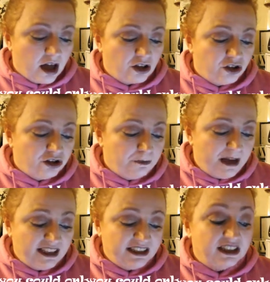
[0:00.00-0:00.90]
a good
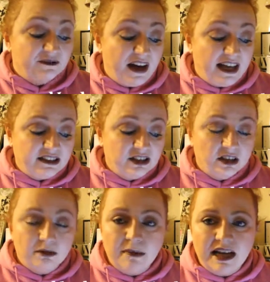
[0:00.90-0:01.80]
base is
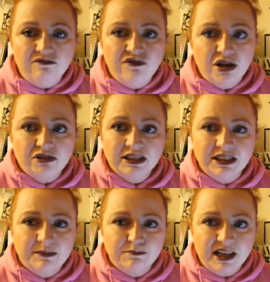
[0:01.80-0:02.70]
vital. My Rose
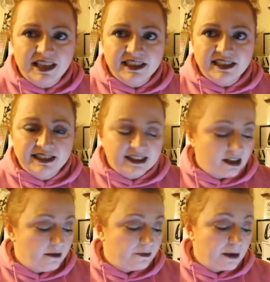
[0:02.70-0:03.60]
Spritz
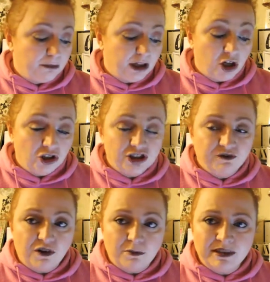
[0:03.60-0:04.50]
blush
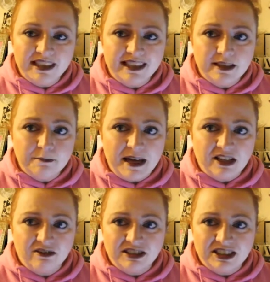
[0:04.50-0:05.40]
from the
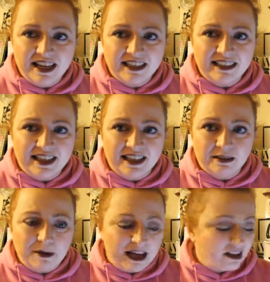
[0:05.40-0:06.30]
Becca and Jaclyn
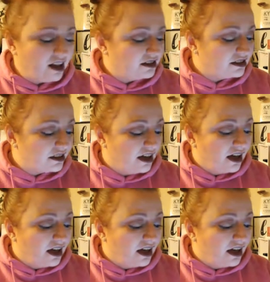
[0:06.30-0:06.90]
Hill palette